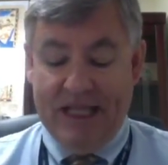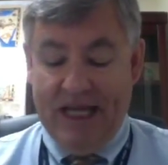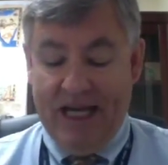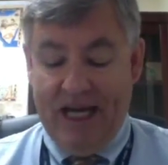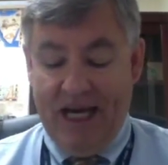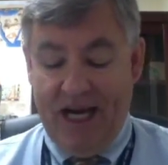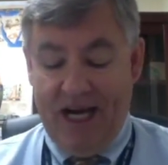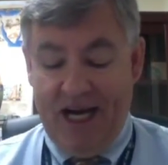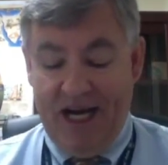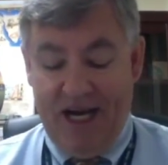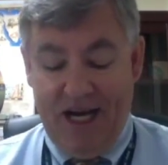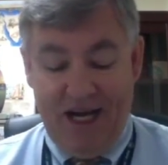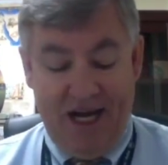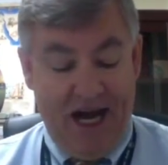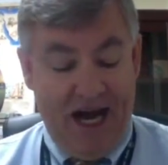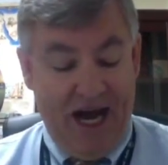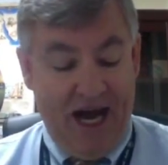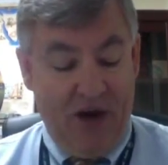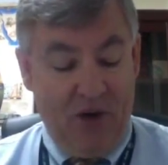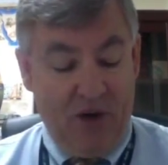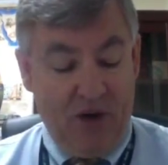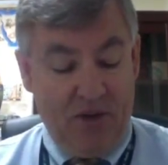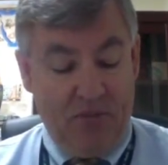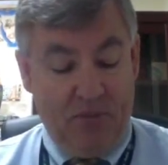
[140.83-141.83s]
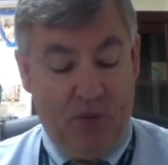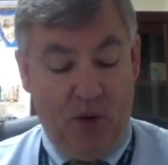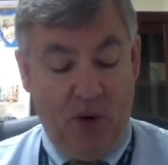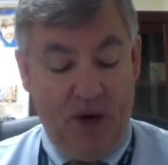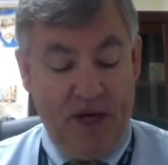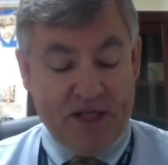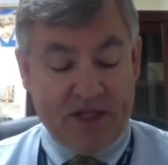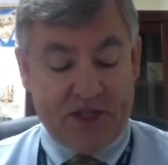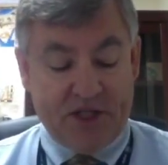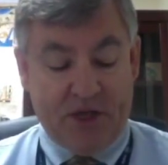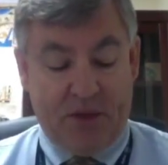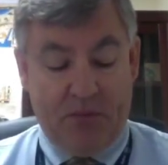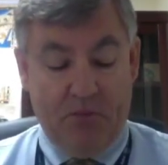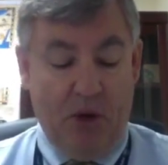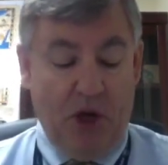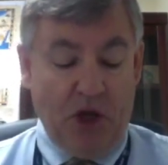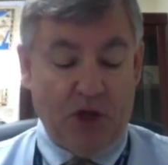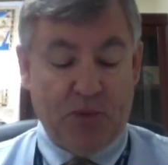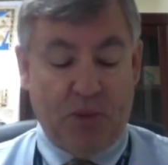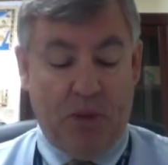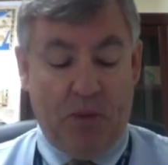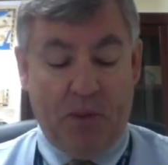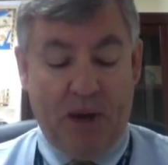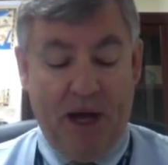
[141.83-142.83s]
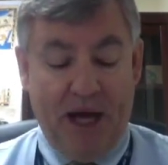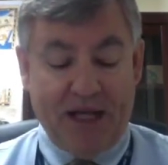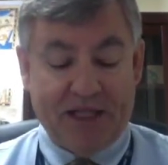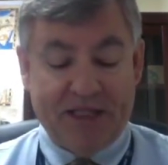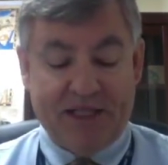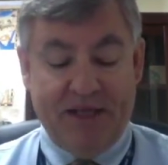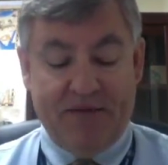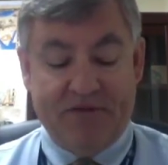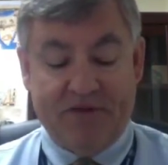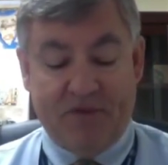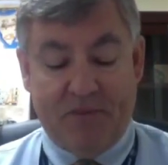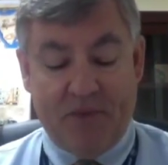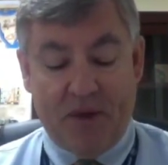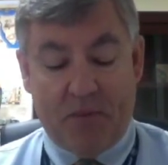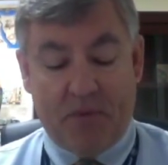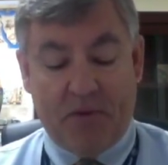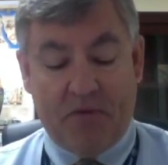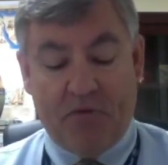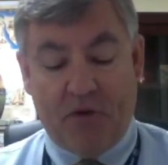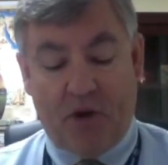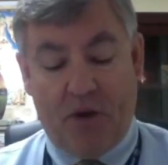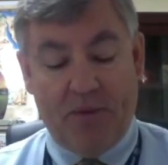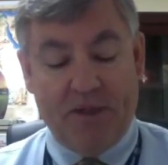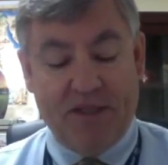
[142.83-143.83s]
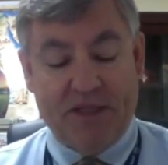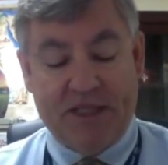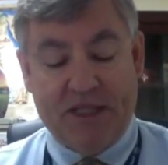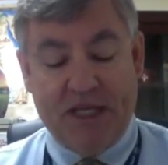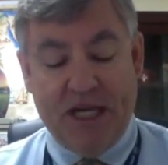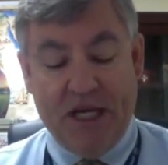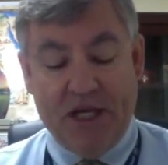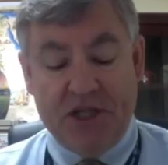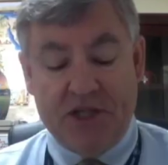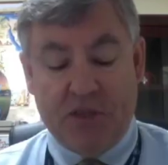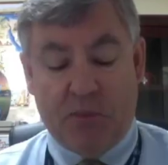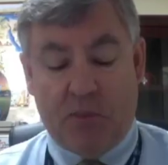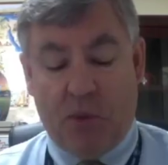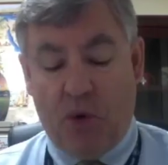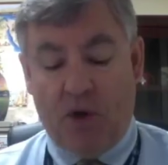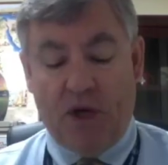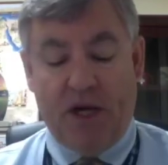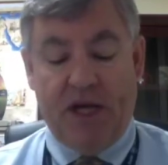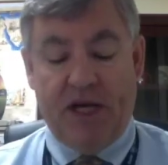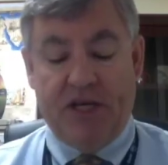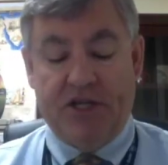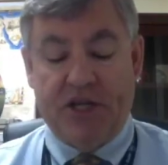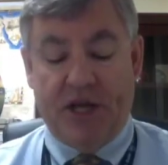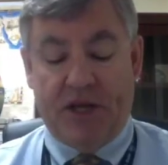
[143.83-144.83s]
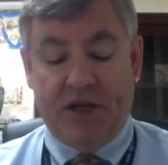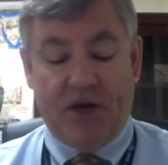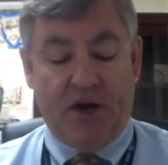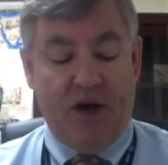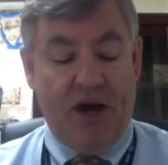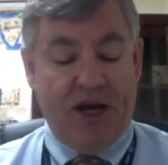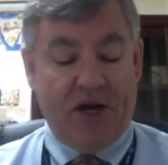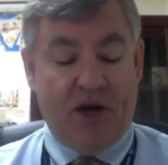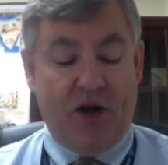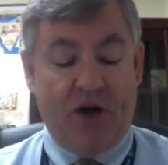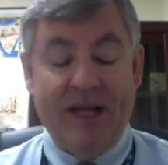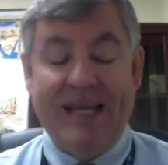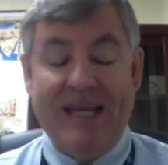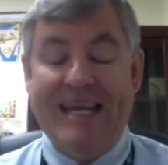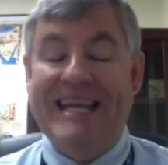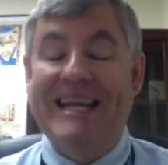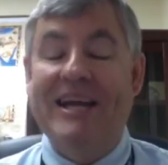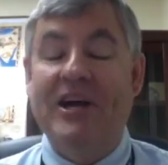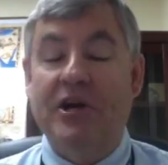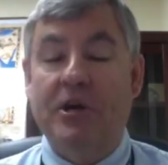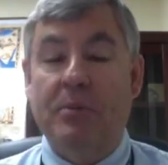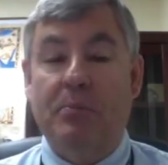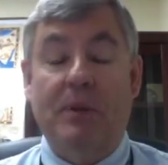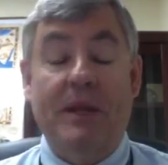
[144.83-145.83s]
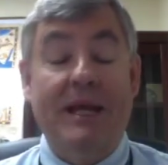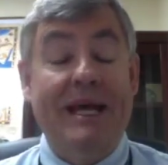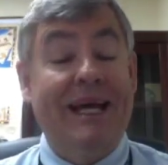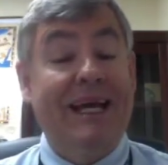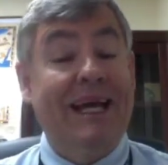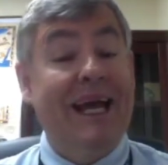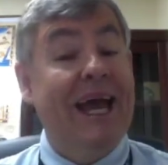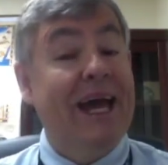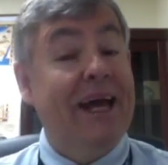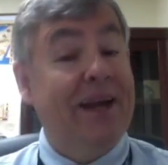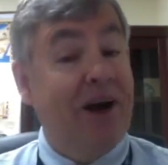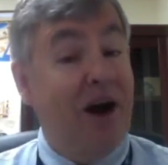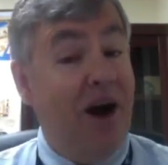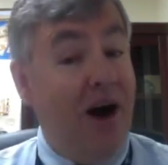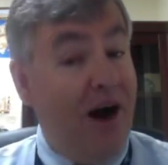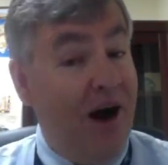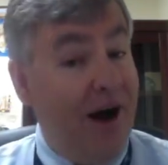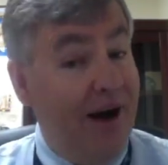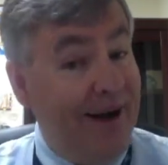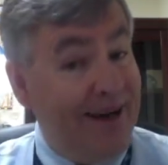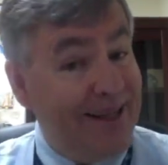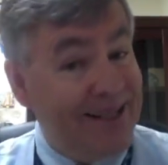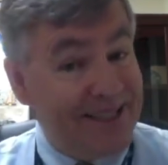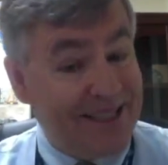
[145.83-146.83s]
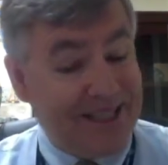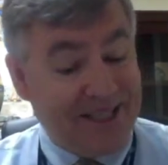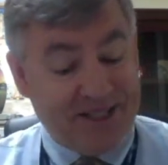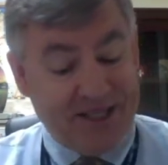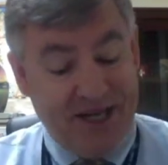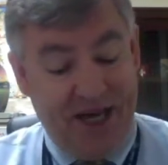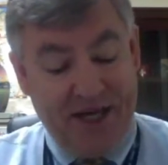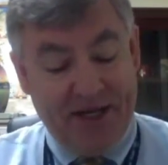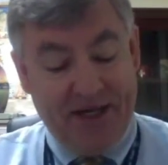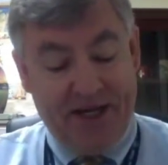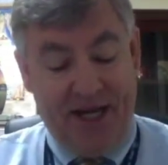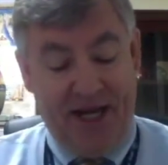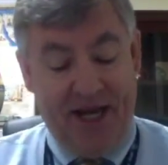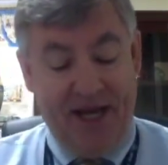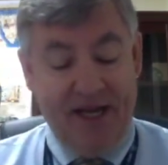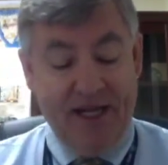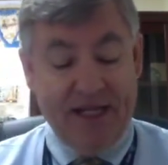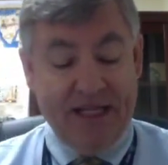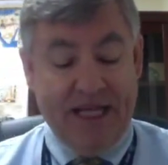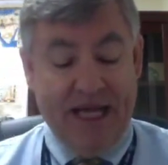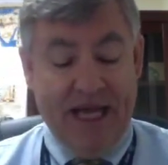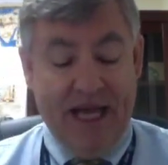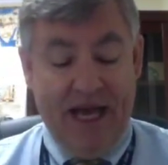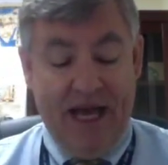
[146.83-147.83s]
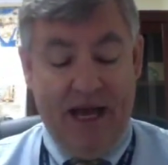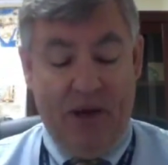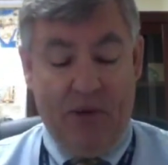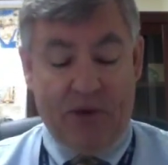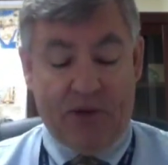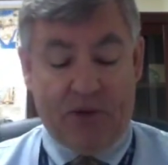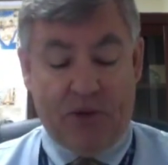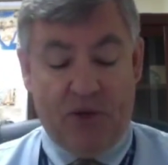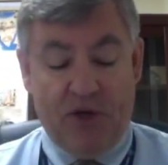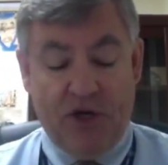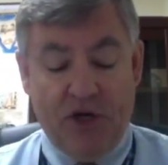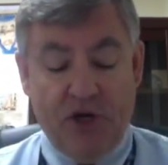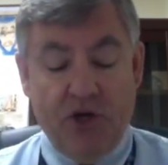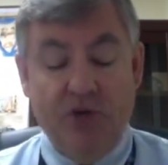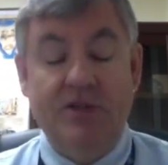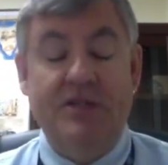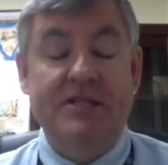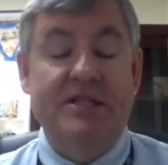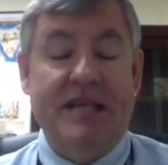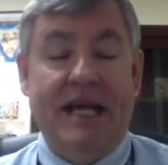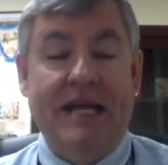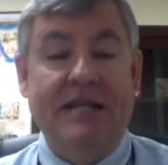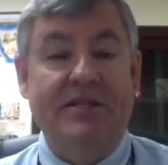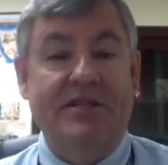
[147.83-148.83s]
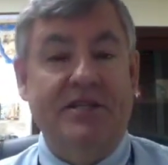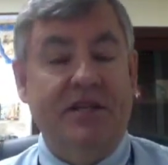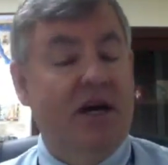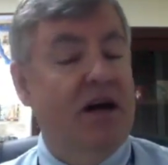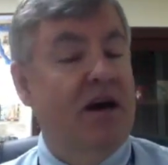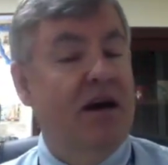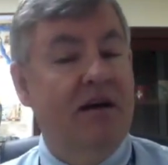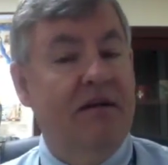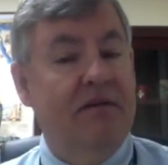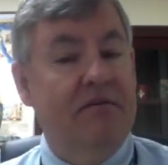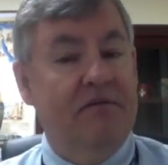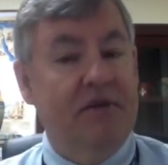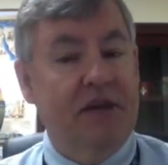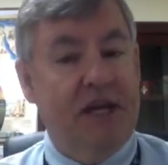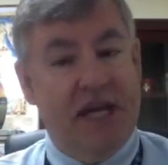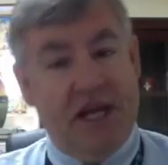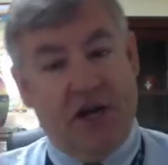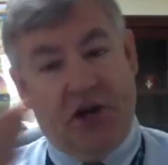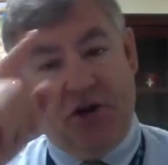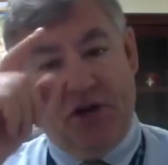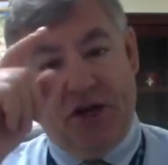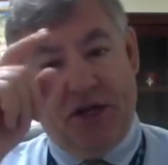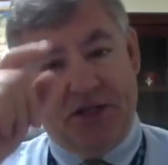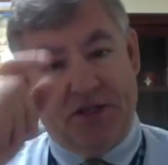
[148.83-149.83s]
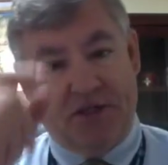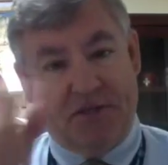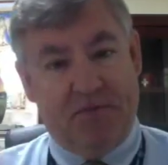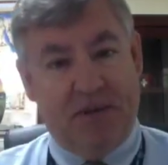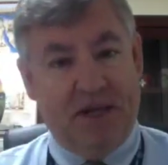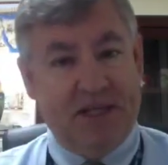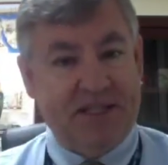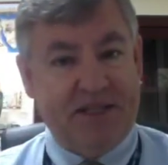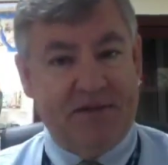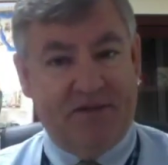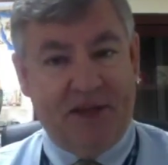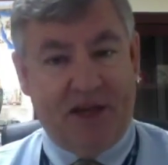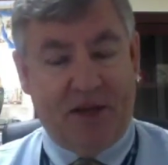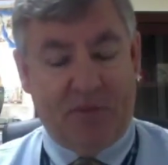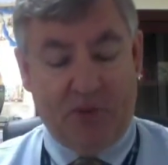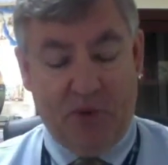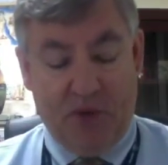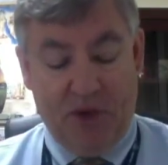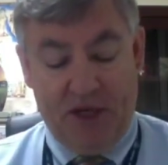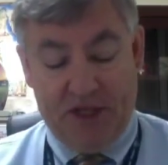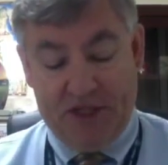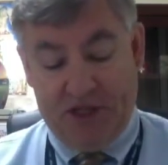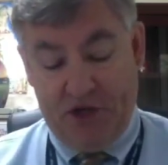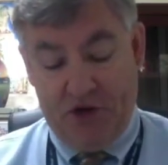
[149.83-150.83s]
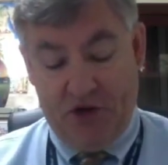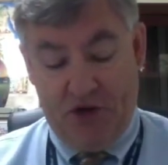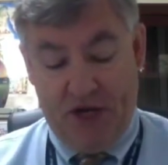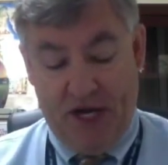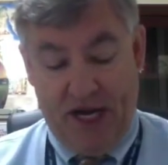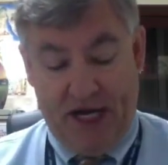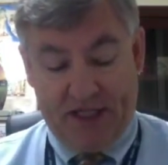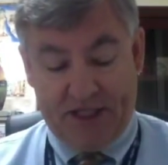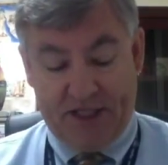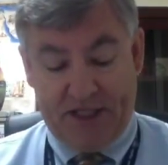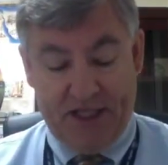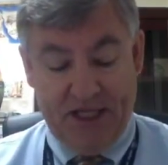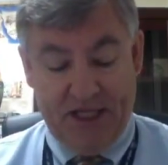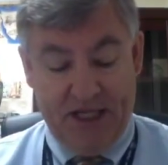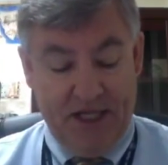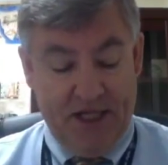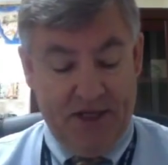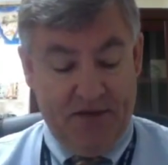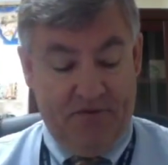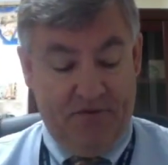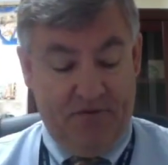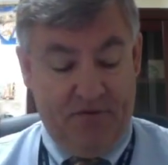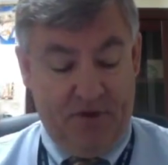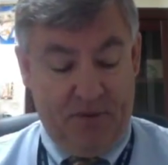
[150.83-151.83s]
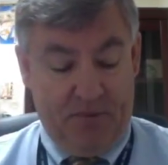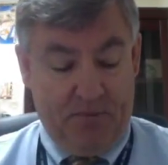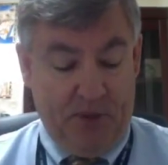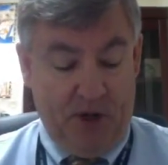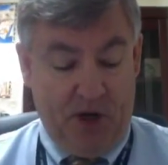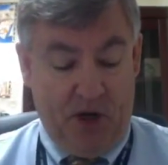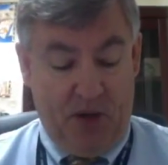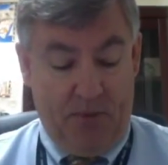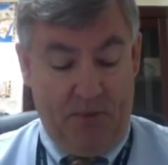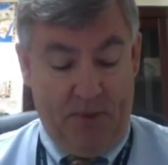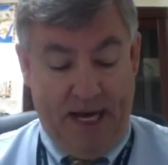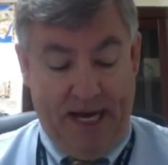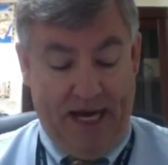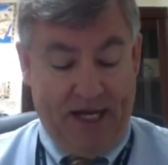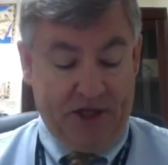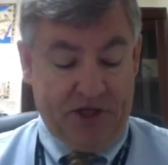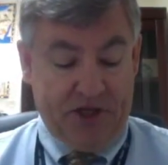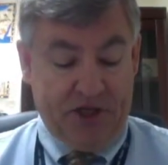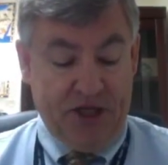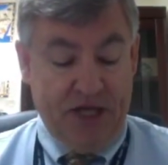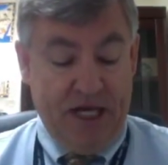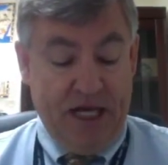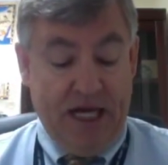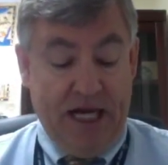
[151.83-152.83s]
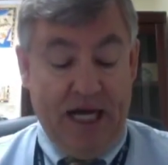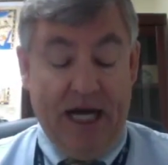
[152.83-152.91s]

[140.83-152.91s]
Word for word: Uh, our boys took multiple positives from their performance, supported each other, and are eager to play again on Sunday with a renewed sense of eagerness. Best of luck, boys, in your next football match.